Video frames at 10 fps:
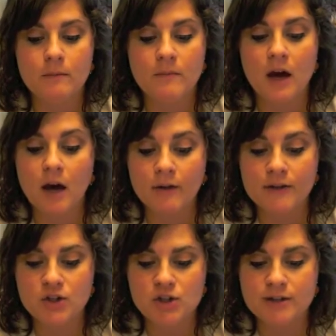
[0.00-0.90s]
The health
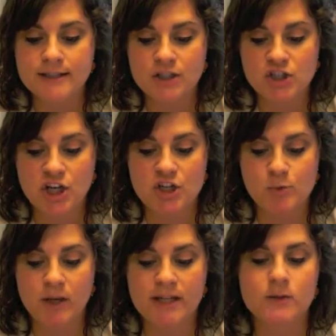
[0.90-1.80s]
insurance exchange
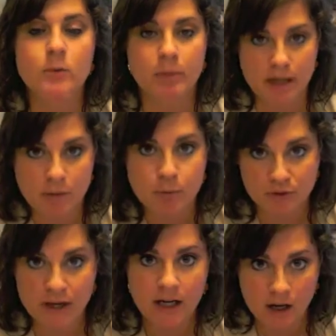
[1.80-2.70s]
plans will begin
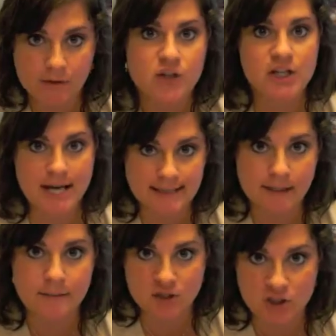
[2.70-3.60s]
providing coverage, as
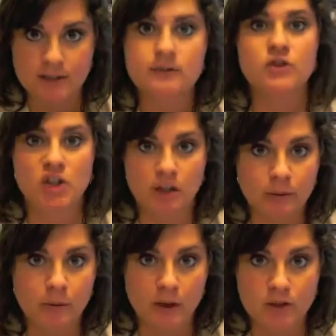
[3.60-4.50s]
I mentioned,
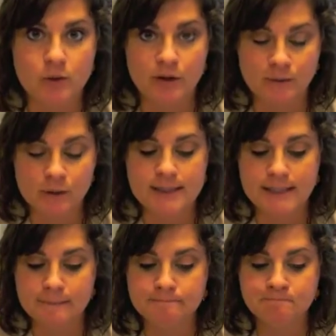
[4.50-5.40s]
January 1,
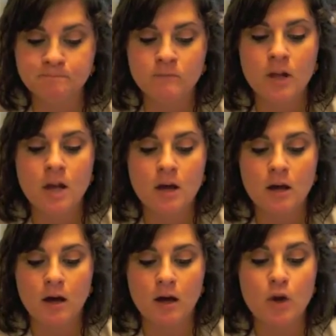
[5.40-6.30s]
2014.
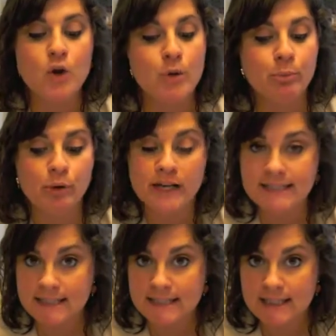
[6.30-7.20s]
No
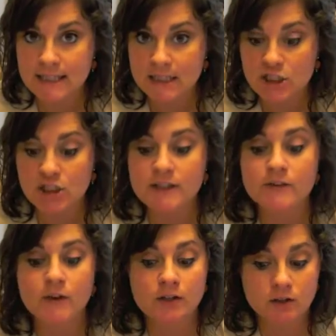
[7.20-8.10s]
pre-existing conditions
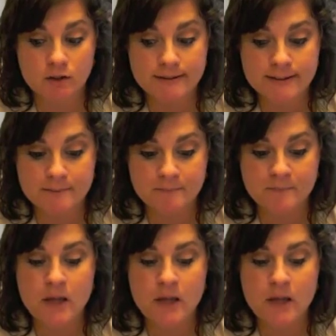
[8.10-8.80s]
for adults.